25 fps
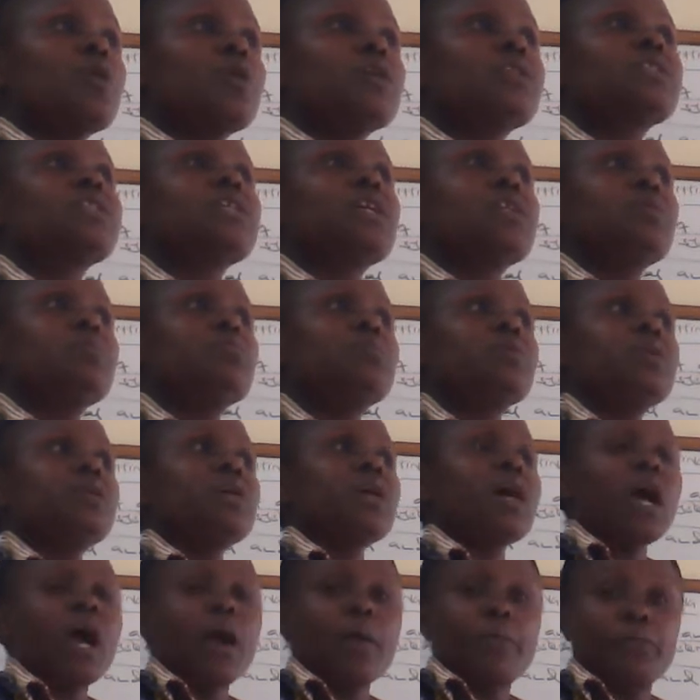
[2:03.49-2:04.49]
It can be
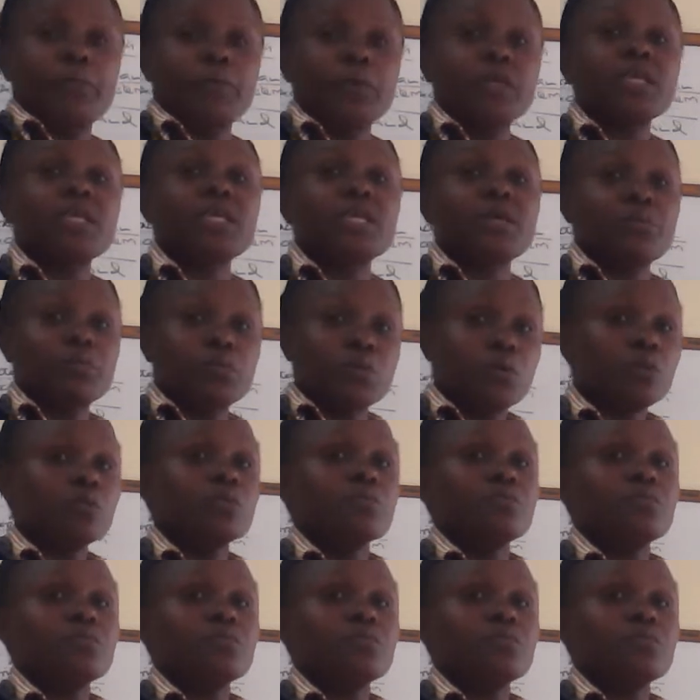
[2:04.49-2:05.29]
applicable.